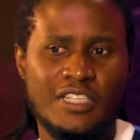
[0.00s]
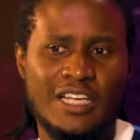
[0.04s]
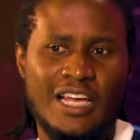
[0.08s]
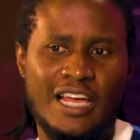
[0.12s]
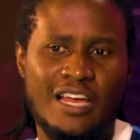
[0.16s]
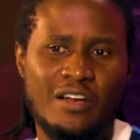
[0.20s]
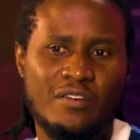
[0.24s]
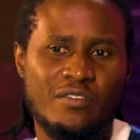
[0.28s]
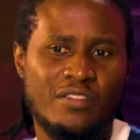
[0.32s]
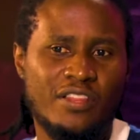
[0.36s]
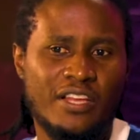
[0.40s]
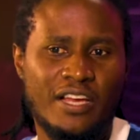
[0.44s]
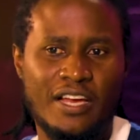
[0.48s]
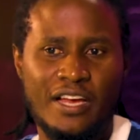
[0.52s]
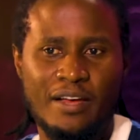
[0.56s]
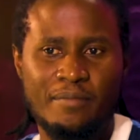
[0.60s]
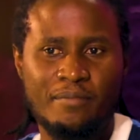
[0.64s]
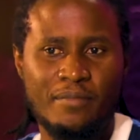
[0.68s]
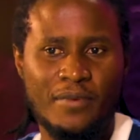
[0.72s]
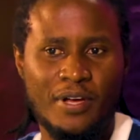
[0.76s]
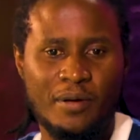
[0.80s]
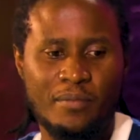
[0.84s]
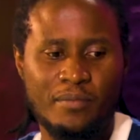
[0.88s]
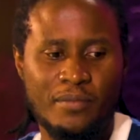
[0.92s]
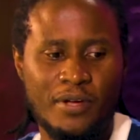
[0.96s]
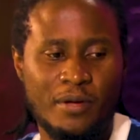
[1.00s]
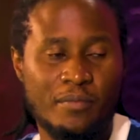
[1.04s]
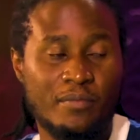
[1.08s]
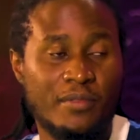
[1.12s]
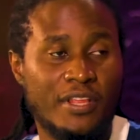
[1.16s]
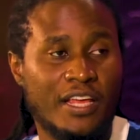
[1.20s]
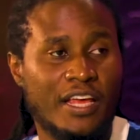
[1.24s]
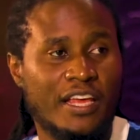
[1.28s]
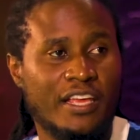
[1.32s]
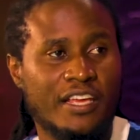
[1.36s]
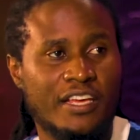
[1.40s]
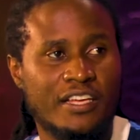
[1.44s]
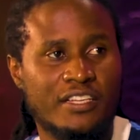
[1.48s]
I don't think I'm
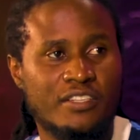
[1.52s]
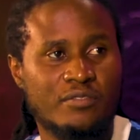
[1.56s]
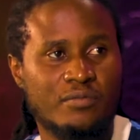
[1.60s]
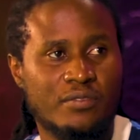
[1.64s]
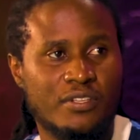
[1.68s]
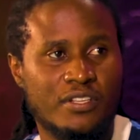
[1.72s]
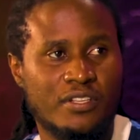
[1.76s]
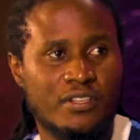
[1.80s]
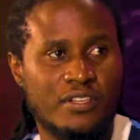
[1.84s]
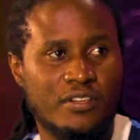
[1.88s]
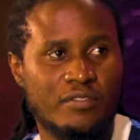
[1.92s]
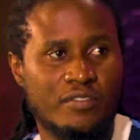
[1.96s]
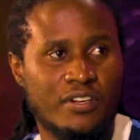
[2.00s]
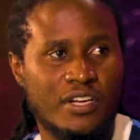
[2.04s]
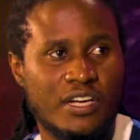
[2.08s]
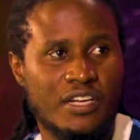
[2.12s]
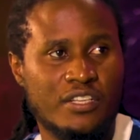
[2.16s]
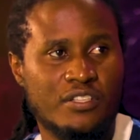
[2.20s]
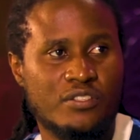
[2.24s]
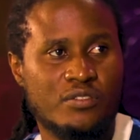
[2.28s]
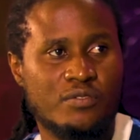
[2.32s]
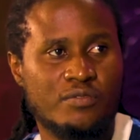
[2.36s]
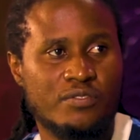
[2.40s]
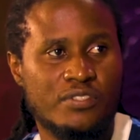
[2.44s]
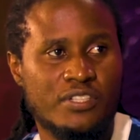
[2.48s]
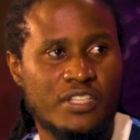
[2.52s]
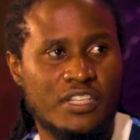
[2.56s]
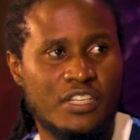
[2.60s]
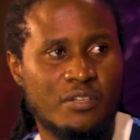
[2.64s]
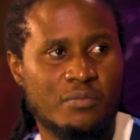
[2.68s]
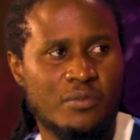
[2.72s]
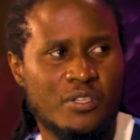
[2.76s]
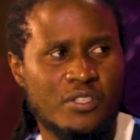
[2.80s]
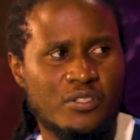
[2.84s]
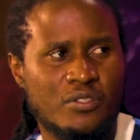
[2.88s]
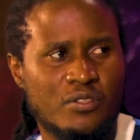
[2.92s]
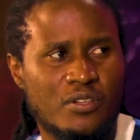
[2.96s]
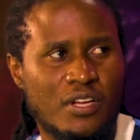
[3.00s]
there yet in regards to
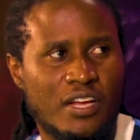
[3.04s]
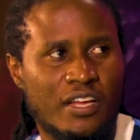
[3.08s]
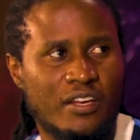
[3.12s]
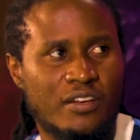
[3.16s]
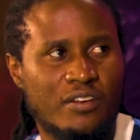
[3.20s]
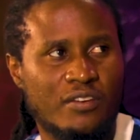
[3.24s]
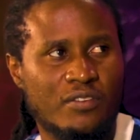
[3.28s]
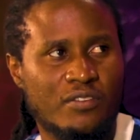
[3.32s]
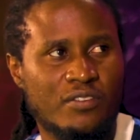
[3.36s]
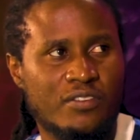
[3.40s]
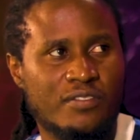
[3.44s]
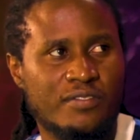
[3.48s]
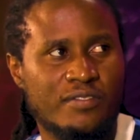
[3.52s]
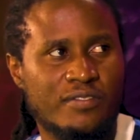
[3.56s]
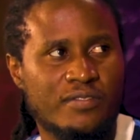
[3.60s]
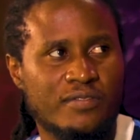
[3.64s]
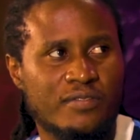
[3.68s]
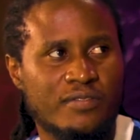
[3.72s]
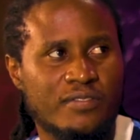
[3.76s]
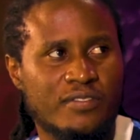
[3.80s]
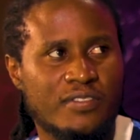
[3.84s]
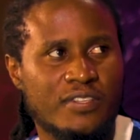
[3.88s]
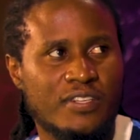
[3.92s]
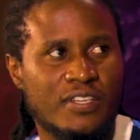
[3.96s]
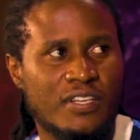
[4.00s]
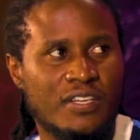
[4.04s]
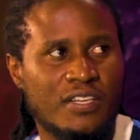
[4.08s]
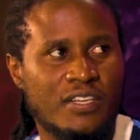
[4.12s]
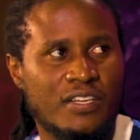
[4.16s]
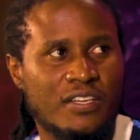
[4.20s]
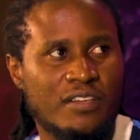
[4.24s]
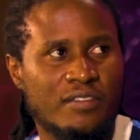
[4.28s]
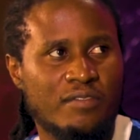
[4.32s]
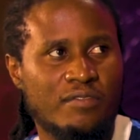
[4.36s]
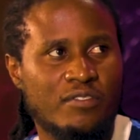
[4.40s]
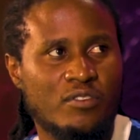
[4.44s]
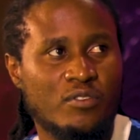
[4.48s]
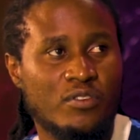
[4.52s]
cinema. So I don't
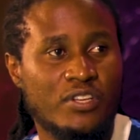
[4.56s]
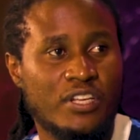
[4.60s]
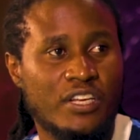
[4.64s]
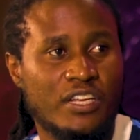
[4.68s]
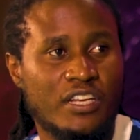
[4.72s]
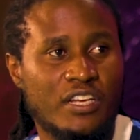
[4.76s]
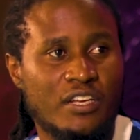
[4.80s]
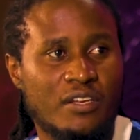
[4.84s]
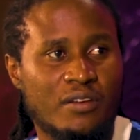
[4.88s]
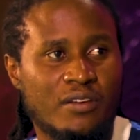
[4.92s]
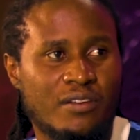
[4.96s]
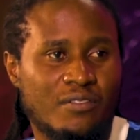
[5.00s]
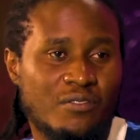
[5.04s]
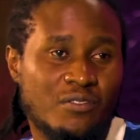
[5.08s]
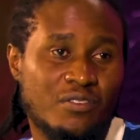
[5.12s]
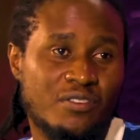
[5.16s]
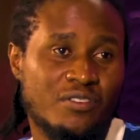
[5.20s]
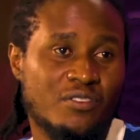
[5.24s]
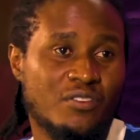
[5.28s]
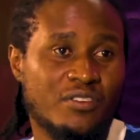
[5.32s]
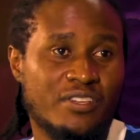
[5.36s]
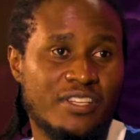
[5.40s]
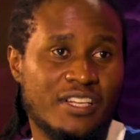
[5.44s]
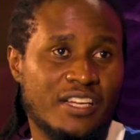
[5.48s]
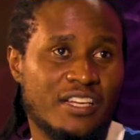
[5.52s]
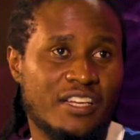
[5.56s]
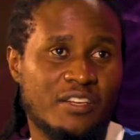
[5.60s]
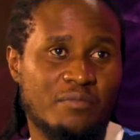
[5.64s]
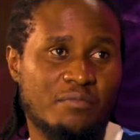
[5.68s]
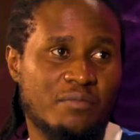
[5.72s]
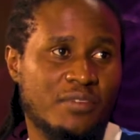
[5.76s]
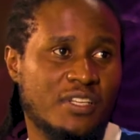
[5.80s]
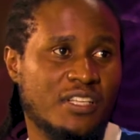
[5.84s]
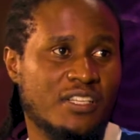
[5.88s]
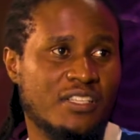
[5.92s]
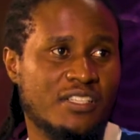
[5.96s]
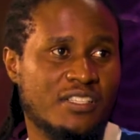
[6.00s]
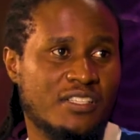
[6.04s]
feel the need. Not that it
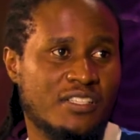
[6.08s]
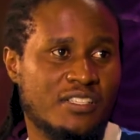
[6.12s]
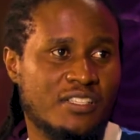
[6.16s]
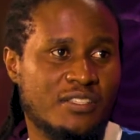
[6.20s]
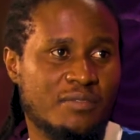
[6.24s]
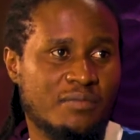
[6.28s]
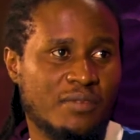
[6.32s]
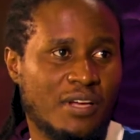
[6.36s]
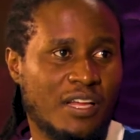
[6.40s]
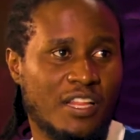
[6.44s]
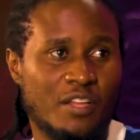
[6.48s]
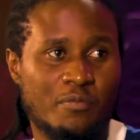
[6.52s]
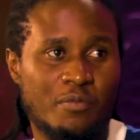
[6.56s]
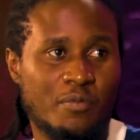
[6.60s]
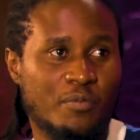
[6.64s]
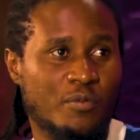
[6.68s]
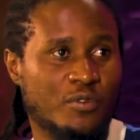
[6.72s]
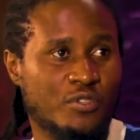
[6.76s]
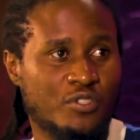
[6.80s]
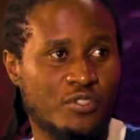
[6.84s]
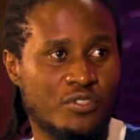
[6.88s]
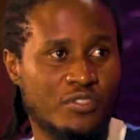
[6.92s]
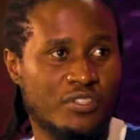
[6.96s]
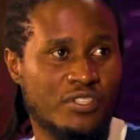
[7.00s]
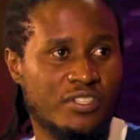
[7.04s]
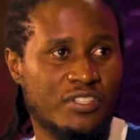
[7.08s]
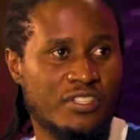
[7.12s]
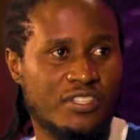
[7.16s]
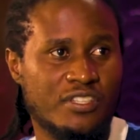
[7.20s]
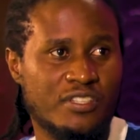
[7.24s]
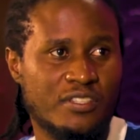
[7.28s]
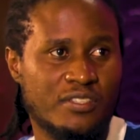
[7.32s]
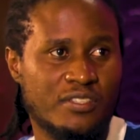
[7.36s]
means other people shouldn't.